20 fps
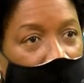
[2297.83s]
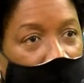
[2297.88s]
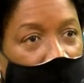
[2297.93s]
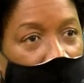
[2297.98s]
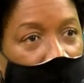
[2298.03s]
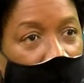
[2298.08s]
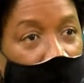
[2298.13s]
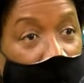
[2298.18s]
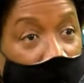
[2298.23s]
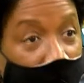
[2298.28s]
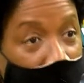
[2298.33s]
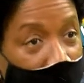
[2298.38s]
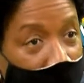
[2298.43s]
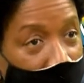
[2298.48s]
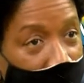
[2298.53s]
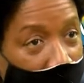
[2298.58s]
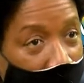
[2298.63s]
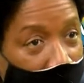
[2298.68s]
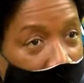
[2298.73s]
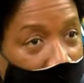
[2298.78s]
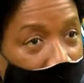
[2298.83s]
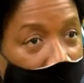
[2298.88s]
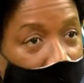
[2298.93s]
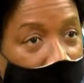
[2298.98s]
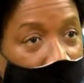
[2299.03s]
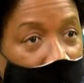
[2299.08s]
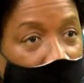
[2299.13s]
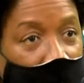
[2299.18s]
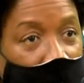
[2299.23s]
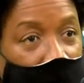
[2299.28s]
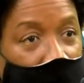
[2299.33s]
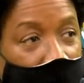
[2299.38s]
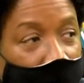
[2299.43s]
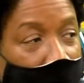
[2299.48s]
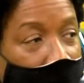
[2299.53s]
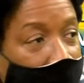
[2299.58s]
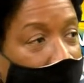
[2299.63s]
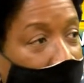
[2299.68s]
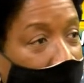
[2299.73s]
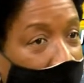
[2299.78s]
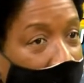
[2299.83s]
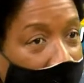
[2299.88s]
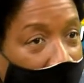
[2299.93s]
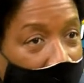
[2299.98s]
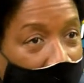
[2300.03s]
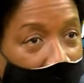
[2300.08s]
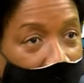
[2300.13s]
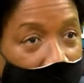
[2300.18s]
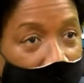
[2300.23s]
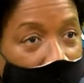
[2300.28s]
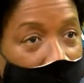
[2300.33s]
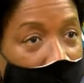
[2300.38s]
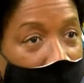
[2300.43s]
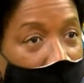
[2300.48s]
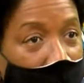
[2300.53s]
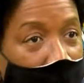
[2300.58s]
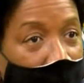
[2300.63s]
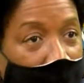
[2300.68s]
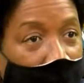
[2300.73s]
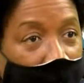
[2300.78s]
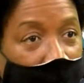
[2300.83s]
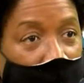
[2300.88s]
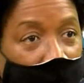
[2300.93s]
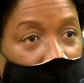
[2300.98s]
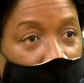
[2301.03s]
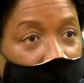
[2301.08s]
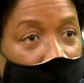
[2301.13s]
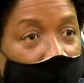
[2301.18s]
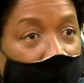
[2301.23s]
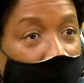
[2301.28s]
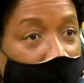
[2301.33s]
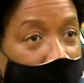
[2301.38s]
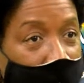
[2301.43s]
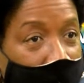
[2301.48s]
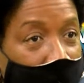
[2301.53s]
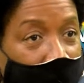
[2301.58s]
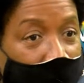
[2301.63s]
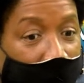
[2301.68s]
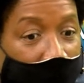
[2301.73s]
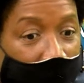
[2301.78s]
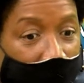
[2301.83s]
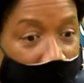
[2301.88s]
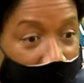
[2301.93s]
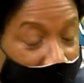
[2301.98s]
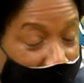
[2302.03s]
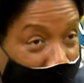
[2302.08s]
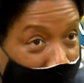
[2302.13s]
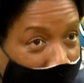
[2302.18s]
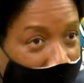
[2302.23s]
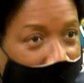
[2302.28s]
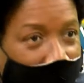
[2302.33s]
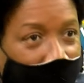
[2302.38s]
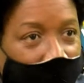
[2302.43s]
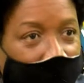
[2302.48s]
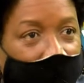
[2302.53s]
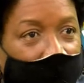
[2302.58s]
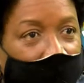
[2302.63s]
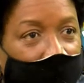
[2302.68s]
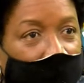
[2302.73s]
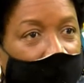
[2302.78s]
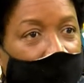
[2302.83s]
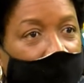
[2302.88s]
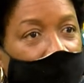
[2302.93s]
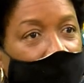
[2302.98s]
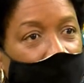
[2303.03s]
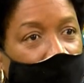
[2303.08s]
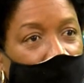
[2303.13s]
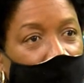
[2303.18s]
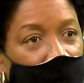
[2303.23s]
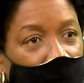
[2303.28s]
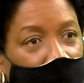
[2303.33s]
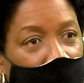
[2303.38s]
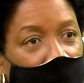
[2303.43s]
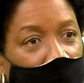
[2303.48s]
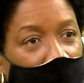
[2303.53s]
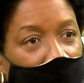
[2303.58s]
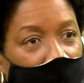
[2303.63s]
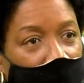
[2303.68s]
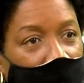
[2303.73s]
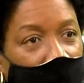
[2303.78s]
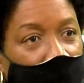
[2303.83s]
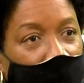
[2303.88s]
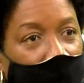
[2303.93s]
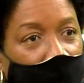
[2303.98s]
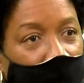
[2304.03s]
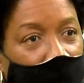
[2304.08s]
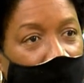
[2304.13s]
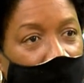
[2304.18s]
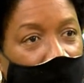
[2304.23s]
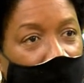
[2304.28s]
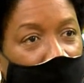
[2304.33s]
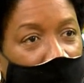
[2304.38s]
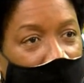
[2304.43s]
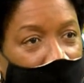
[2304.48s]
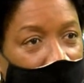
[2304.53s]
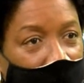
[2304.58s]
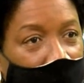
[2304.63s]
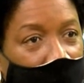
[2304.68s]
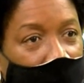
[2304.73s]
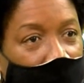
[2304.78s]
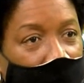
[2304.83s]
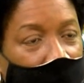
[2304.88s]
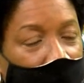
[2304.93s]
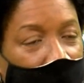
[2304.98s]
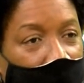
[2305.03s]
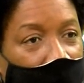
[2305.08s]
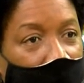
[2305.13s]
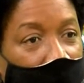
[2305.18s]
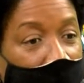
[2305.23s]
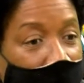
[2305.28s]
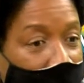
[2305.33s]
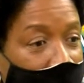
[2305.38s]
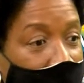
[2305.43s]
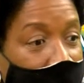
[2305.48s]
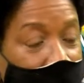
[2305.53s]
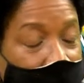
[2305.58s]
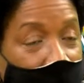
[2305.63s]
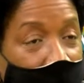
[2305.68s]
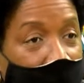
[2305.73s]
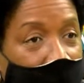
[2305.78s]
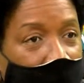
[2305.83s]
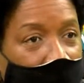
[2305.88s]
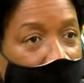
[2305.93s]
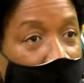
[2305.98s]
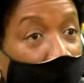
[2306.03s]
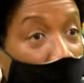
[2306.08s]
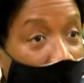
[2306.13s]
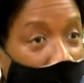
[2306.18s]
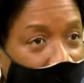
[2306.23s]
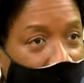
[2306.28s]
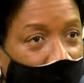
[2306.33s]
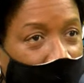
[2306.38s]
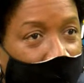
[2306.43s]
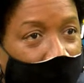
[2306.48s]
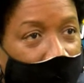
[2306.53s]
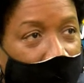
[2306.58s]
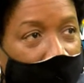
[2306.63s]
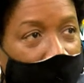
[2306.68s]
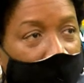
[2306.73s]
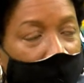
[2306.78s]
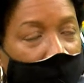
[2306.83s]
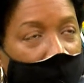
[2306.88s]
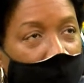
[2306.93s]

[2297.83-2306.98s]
Senator Salas, Senator Herrera. Those persons I expect to be able to better understand and question.